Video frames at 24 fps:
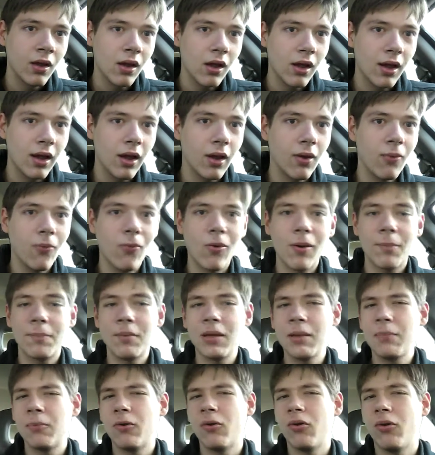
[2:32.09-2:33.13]
uh, what
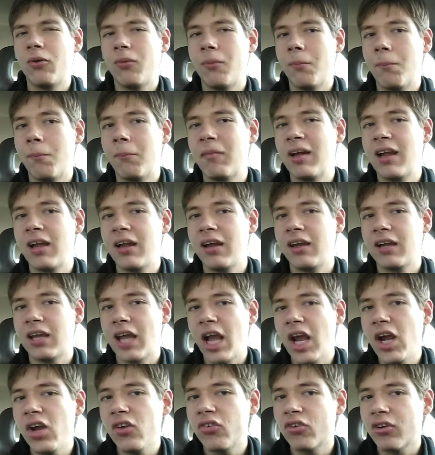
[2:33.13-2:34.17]
people may
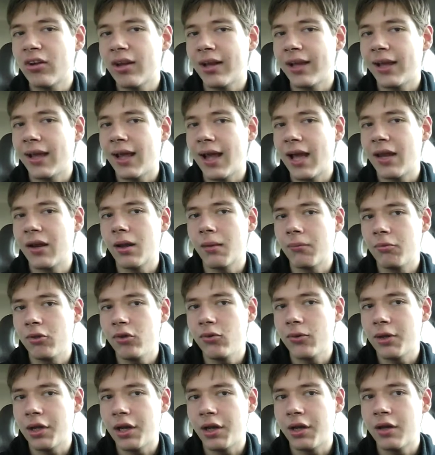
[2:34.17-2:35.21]
occasionally end up
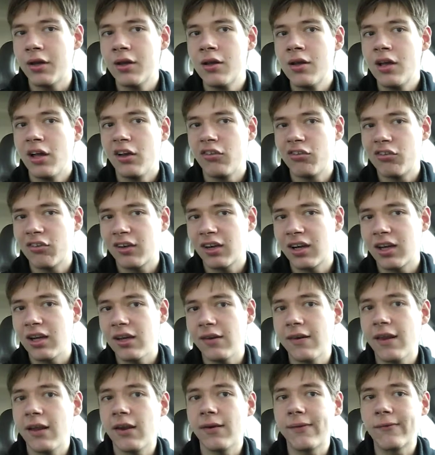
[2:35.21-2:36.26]
doing is
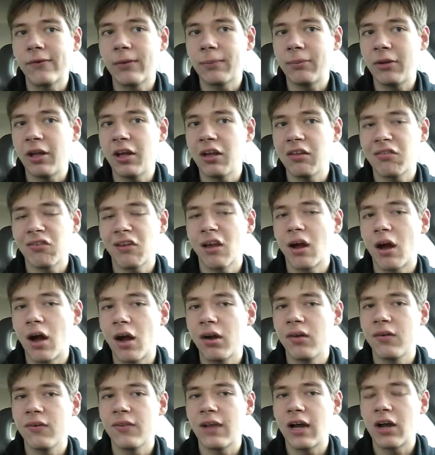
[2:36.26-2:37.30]
thinking they can replace a
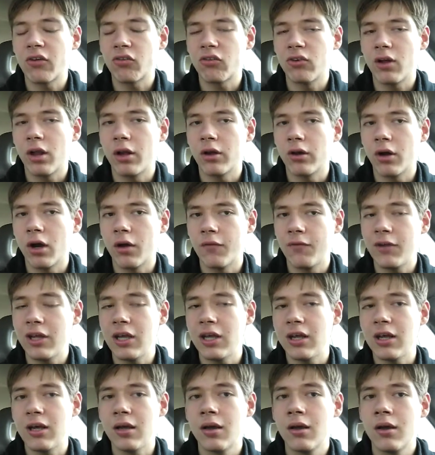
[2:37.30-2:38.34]
hundred thousand dollar
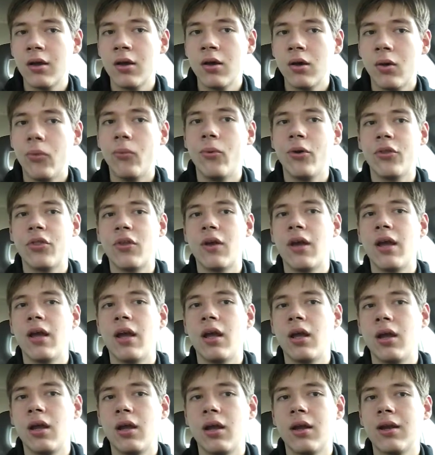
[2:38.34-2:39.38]
RV with
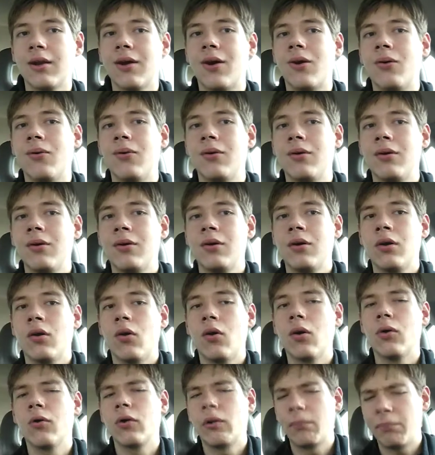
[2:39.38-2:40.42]
a you know,
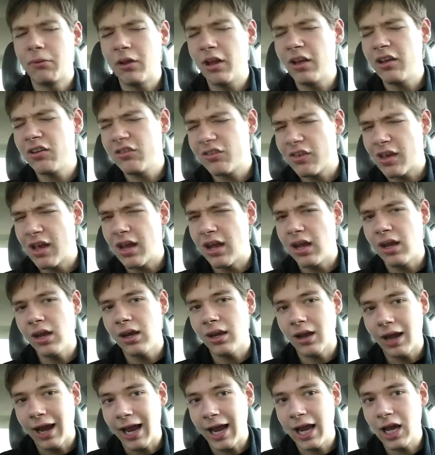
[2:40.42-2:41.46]
or replace
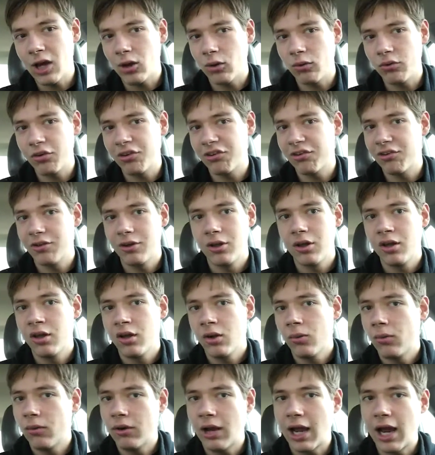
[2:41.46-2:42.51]
a house,
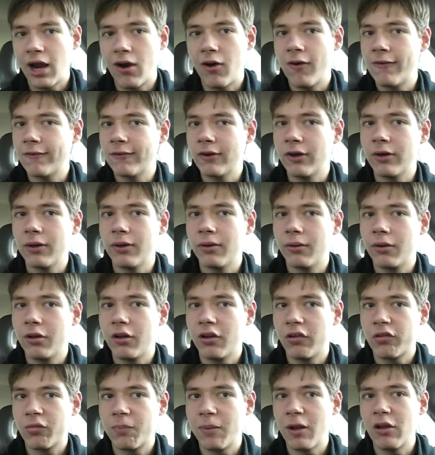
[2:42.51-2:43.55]
however
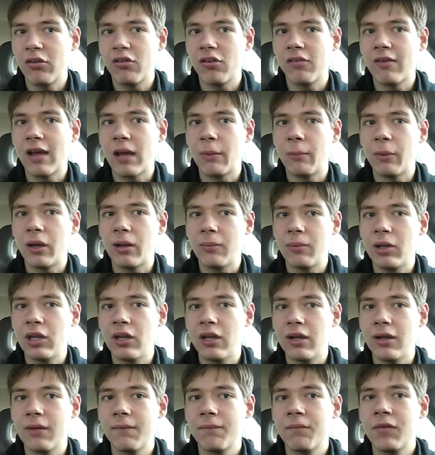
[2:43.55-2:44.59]
expensive that may
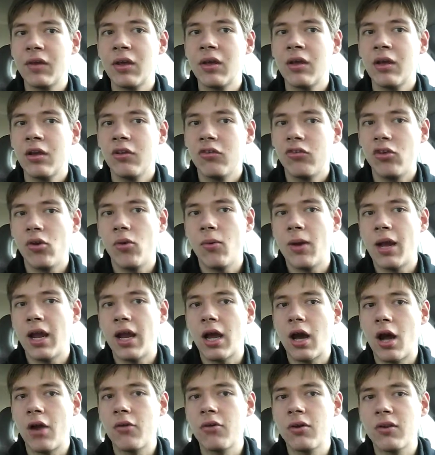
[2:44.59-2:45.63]
be, to a
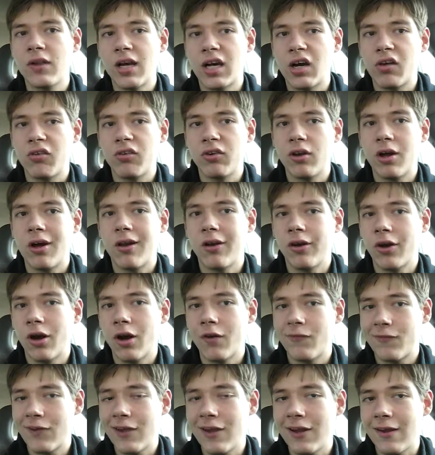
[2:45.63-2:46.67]
hundred thousand dollar
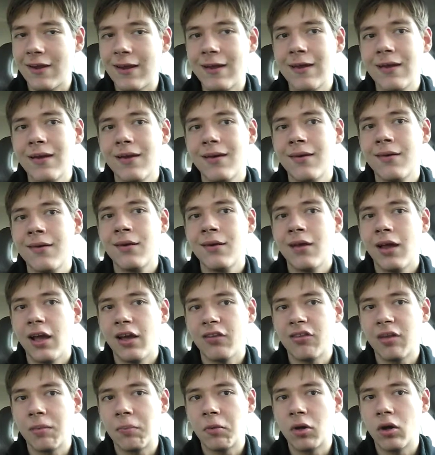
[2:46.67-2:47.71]
RV,
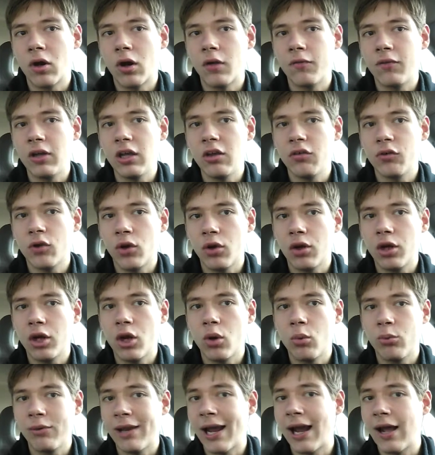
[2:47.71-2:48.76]
except an RV is going to
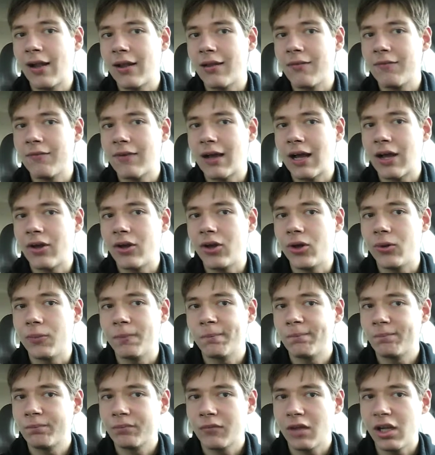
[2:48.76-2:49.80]
go down in value.
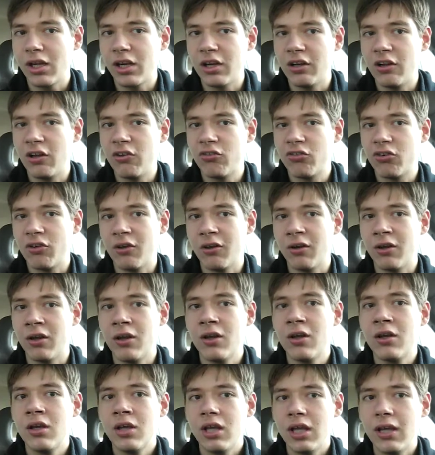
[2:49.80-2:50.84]
In addition,
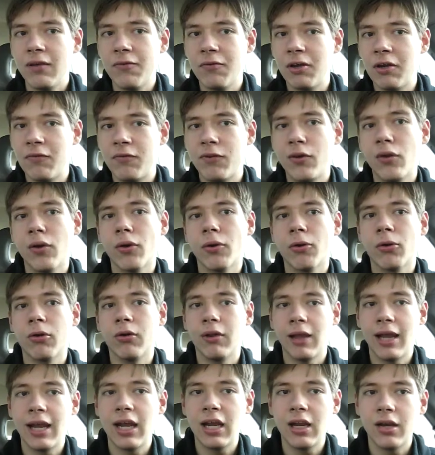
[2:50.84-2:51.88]
even if your
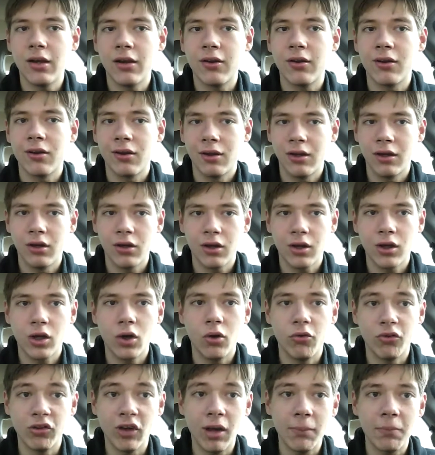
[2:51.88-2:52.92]
land
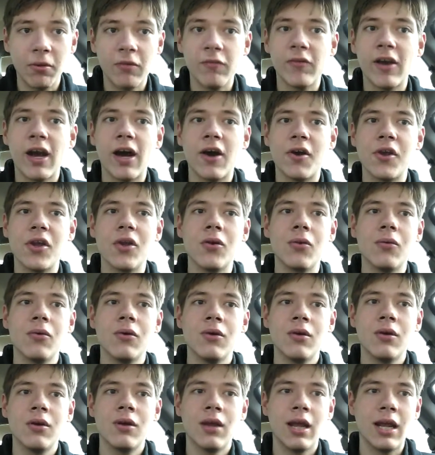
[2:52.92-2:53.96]
goes up in value,
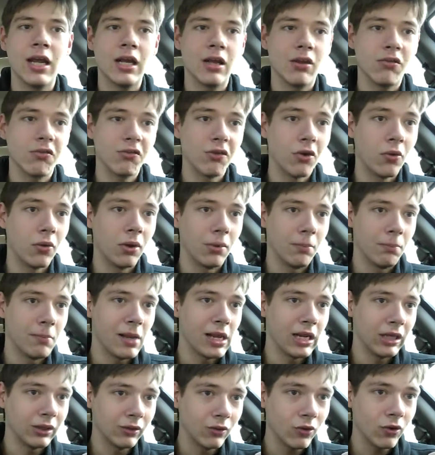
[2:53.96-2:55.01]
and so it
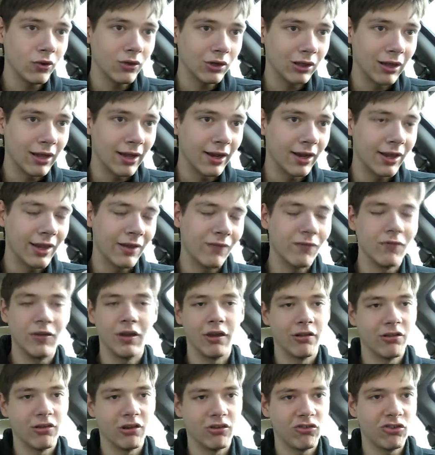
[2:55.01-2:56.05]
may look like if
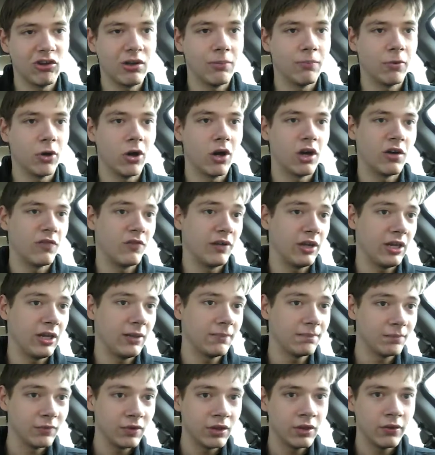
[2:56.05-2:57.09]
it's a cheaper
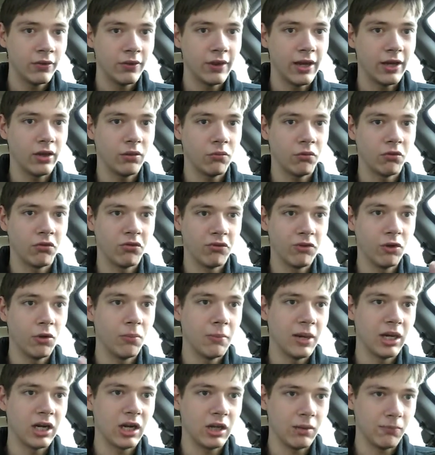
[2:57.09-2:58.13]
RV that you're still
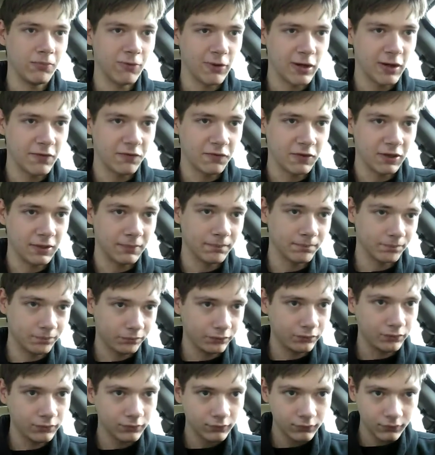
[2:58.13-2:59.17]
making profit,
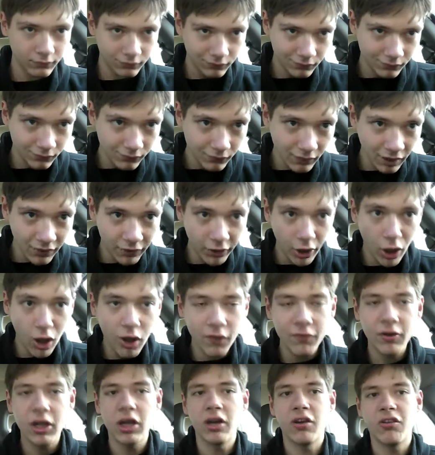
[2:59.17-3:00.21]
the
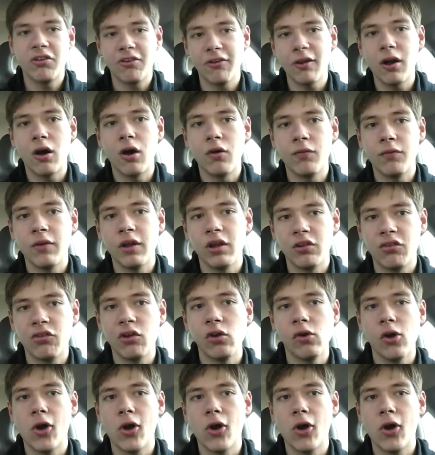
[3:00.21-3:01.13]
RV itself is still